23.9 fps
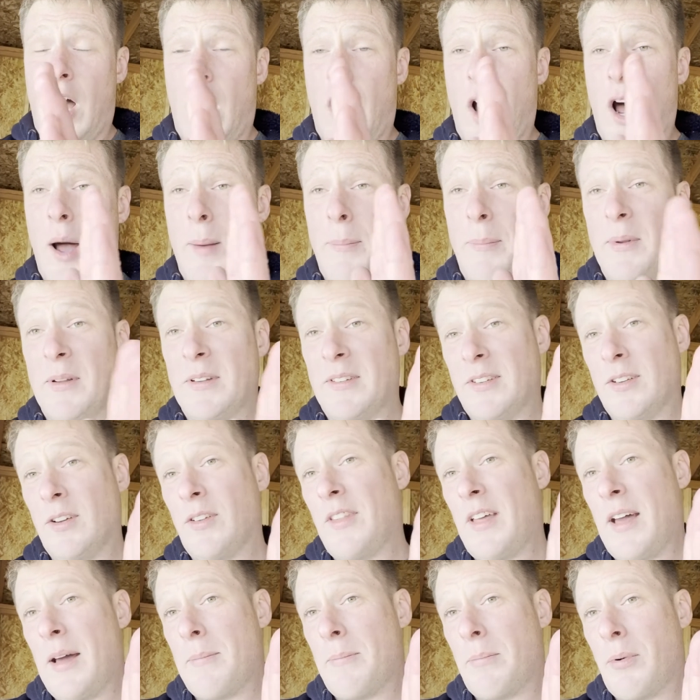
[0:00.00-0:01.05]
up until
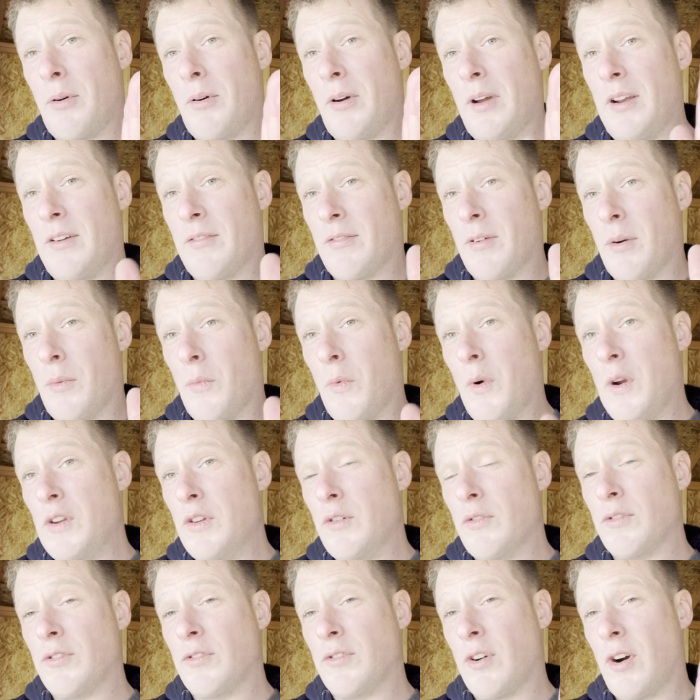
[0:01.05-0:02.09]
that point, from when
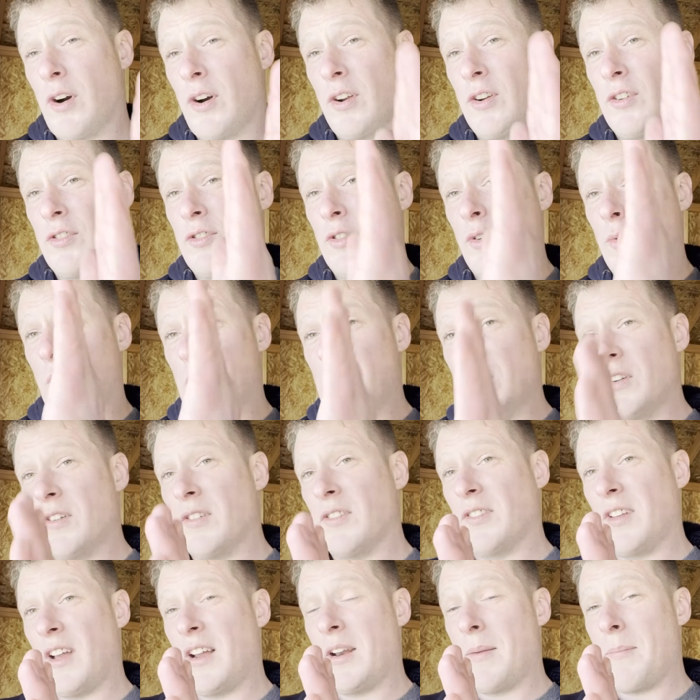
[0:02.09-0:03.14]
you started to when you
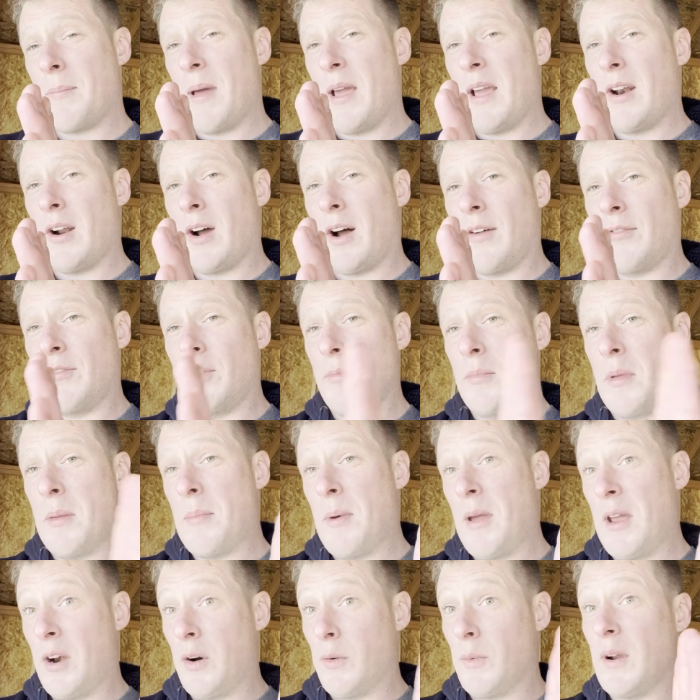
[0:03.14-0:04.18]
decide to pay it off, you'd be
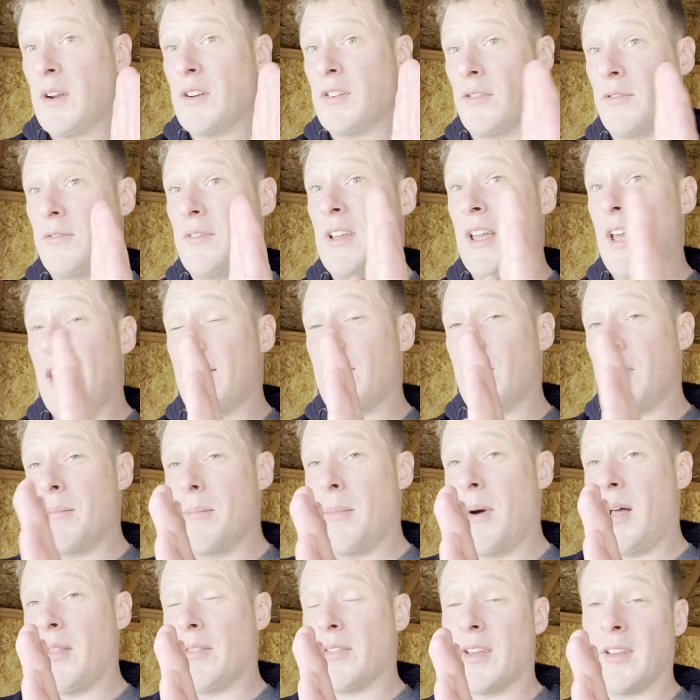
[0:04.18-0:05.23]
paying a rental fee every
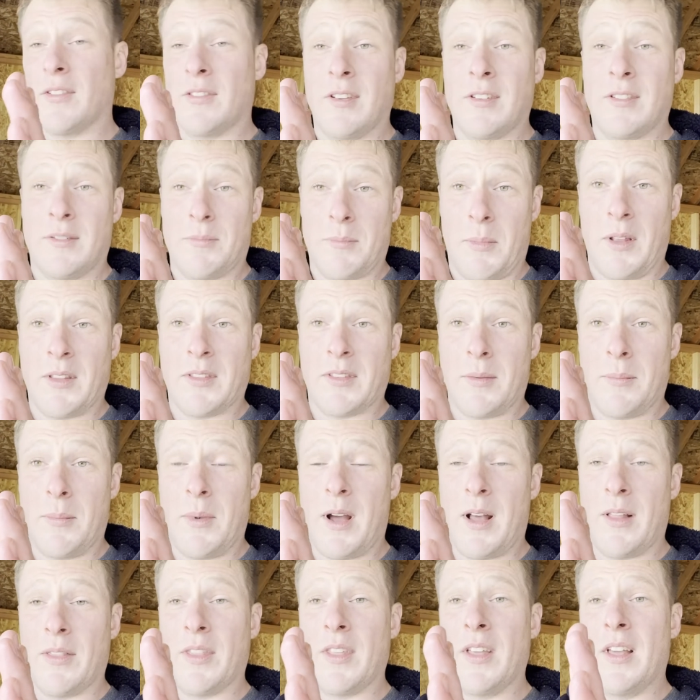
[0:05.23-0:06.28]
month because it's month to
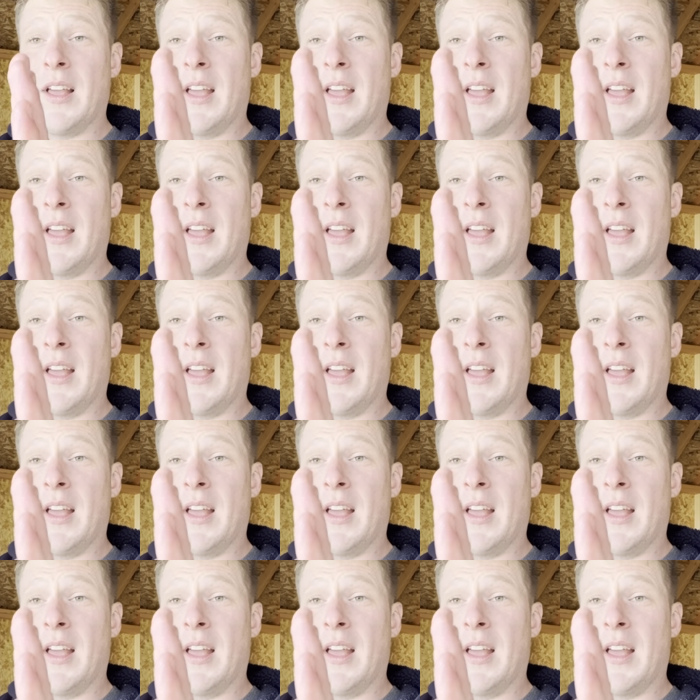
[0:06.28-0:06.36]
month.